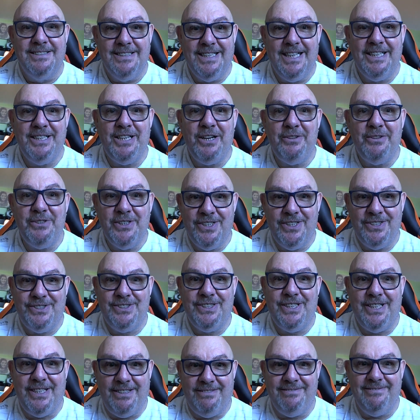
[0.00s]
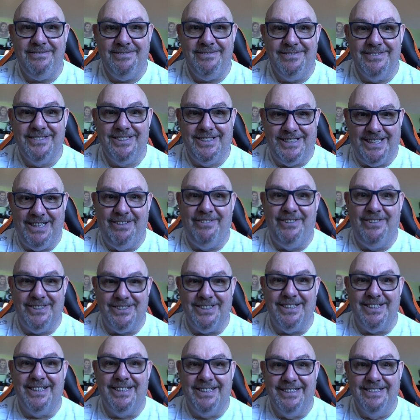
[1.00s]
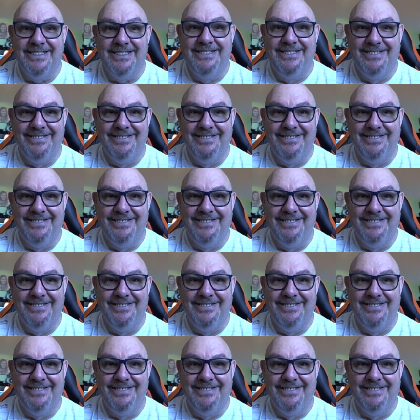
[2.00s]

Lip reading: They know your shit, seriously.